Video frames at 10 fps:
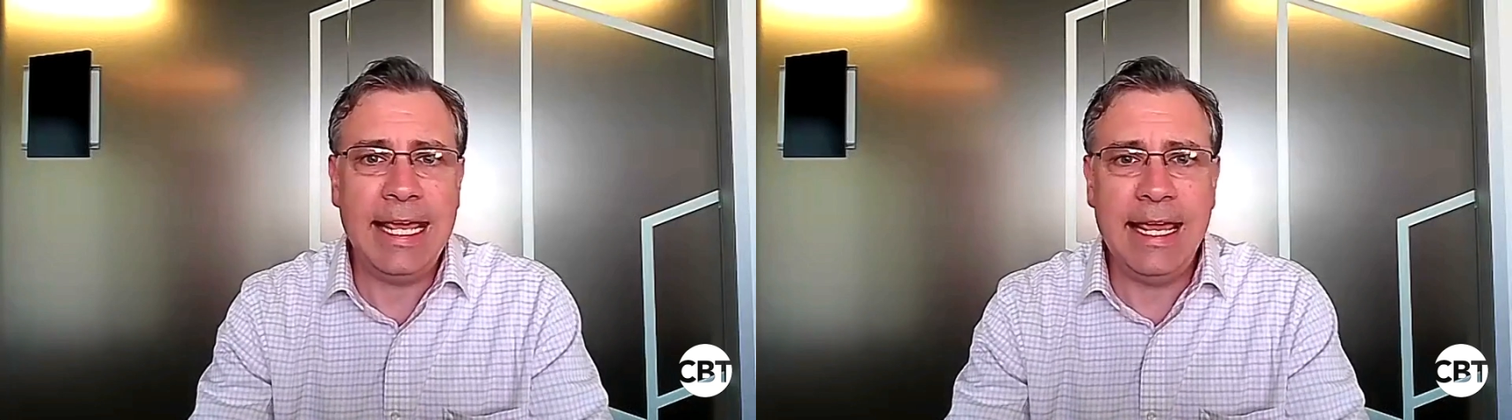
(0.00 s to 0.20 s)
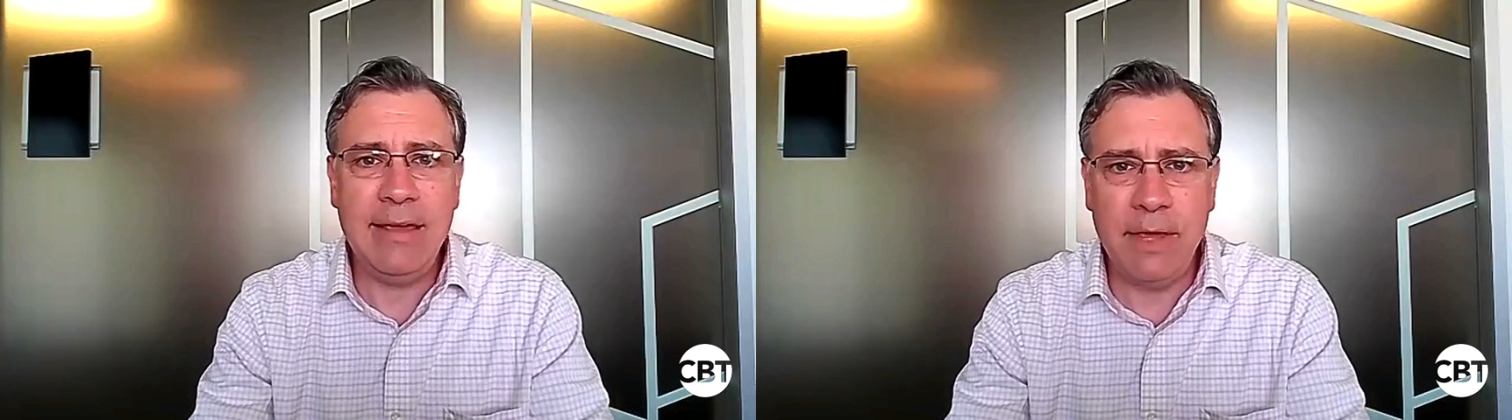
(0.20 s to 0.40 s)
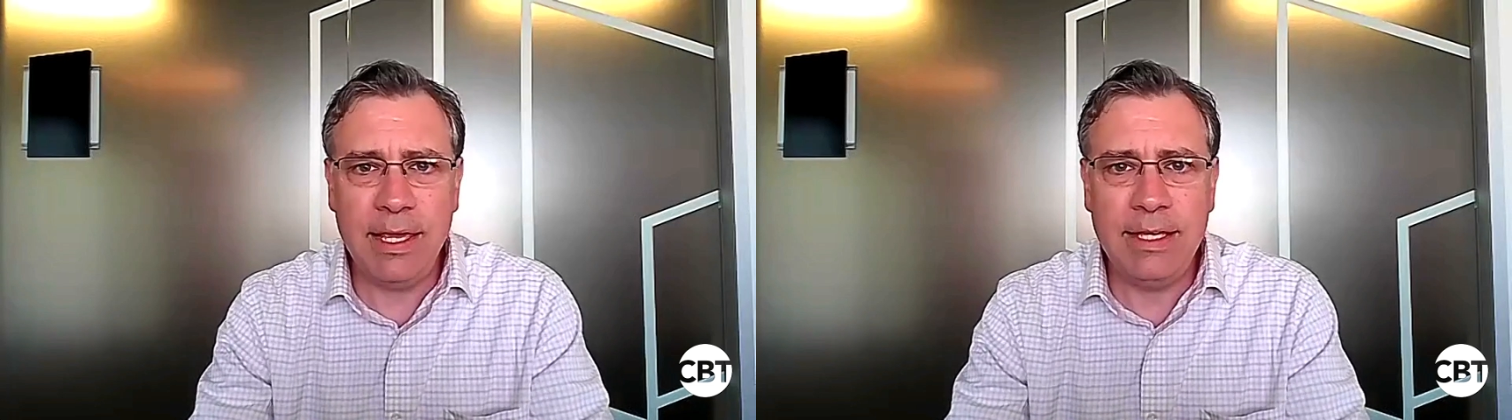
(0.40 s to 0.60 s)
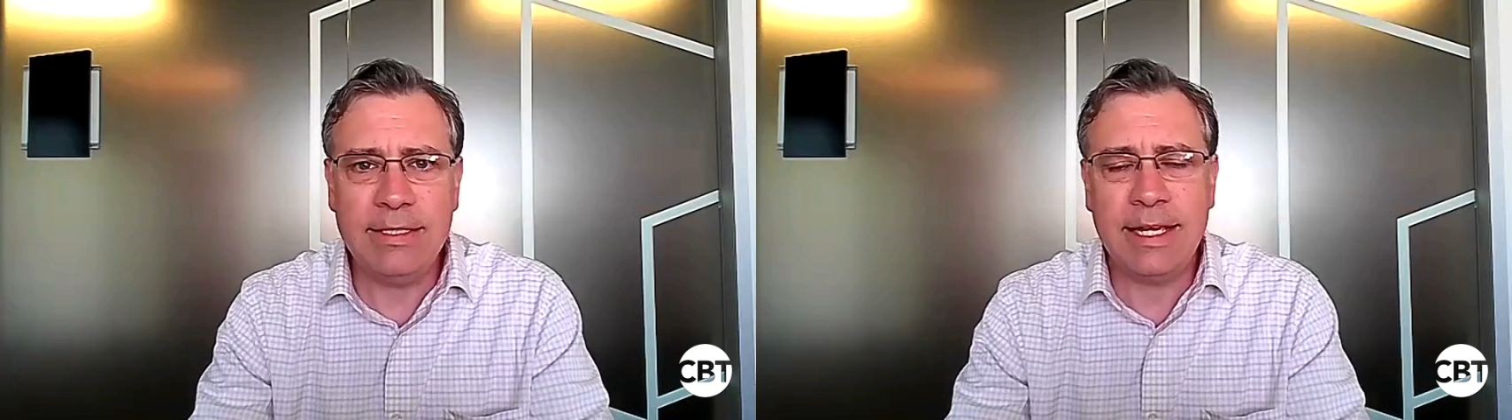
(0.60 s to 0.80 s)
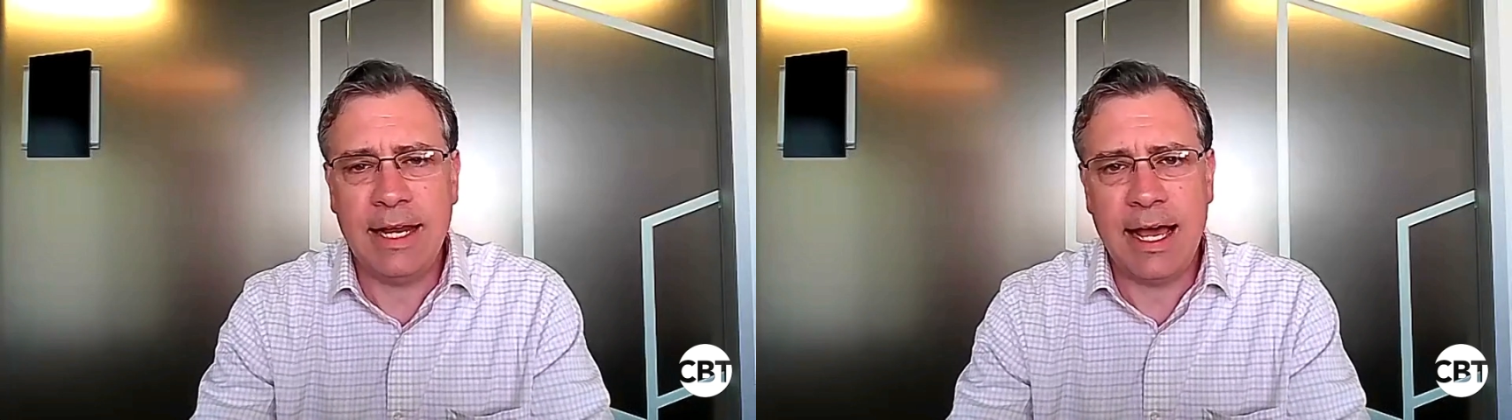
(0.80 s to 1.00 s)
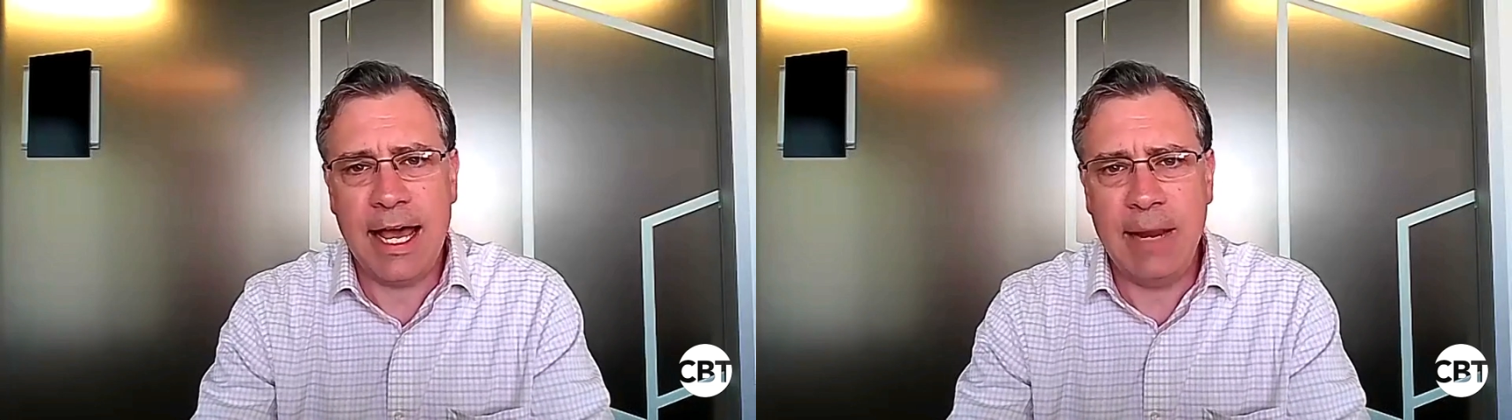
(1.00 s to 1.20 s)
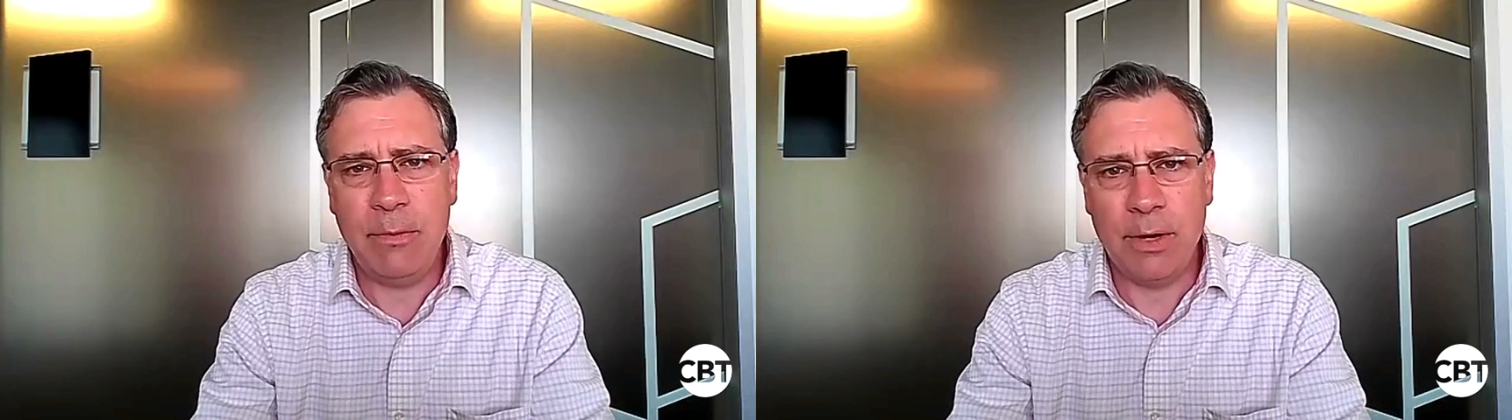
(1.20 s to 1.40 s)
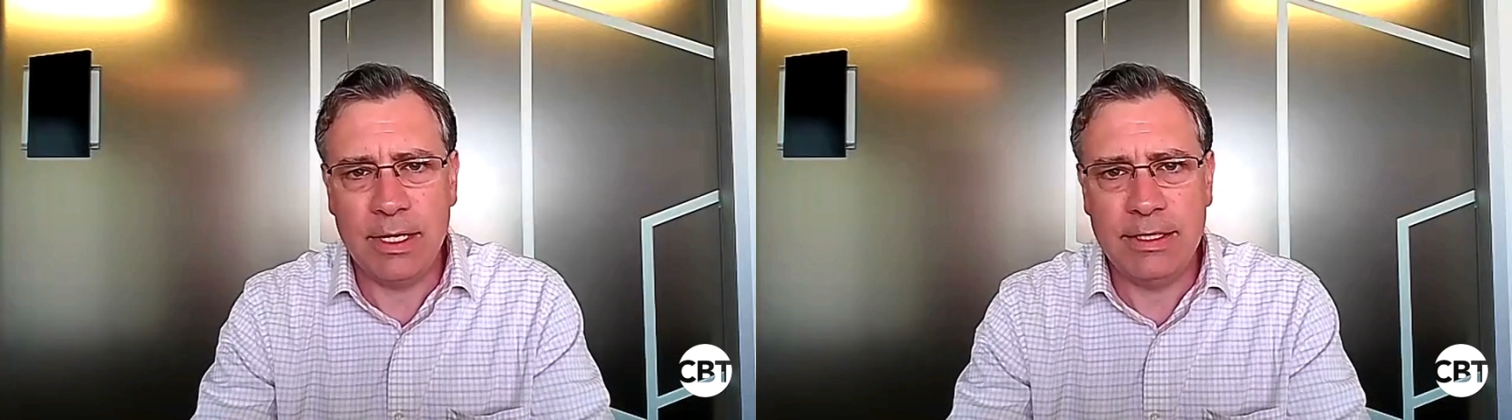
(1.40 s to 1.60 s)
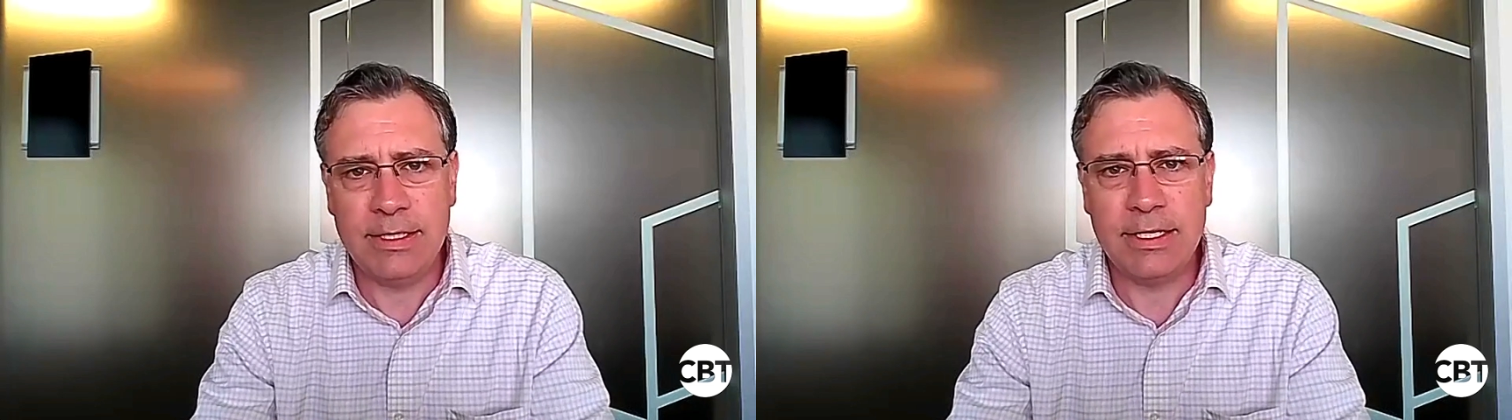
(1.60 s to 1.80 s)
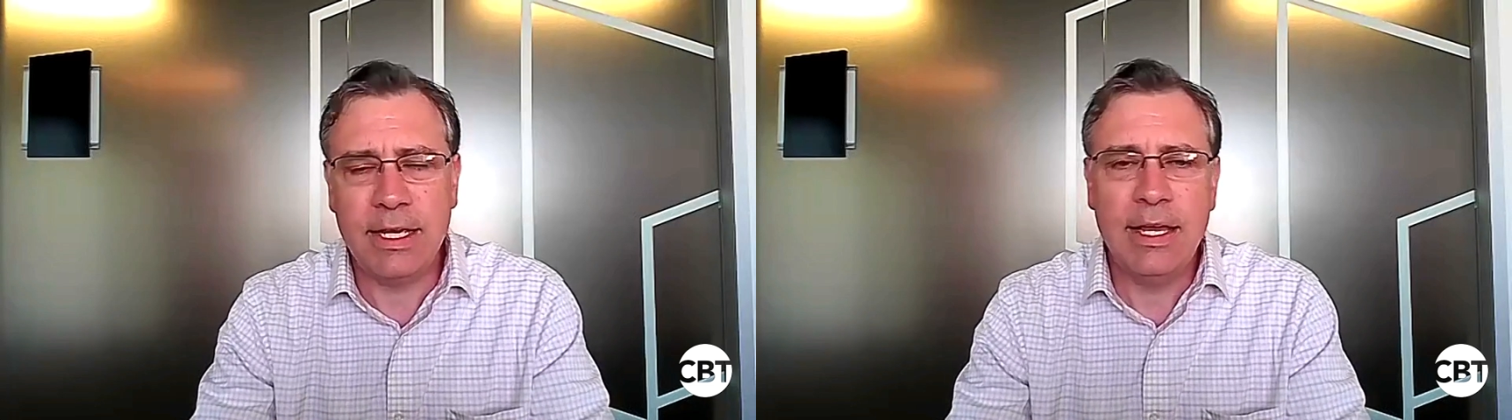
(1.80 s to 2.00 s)
EVs and
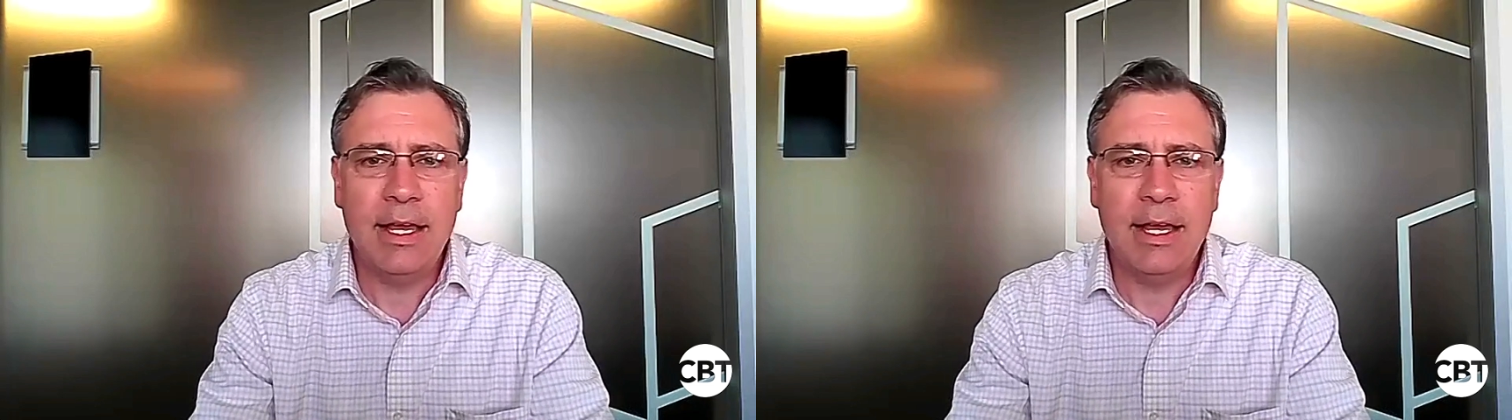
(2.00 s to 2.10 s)
hybrids